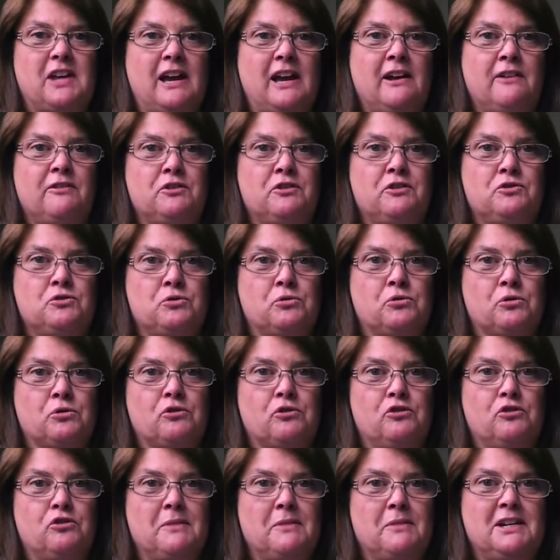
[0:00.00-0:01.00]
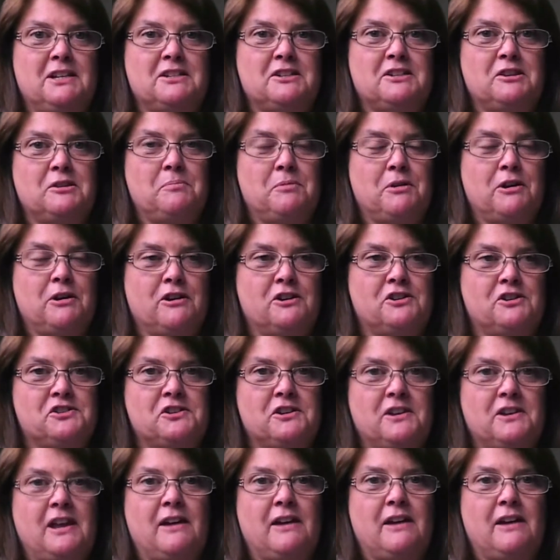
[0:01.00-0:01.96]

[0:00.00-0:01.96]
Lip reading: at the door reminding the person,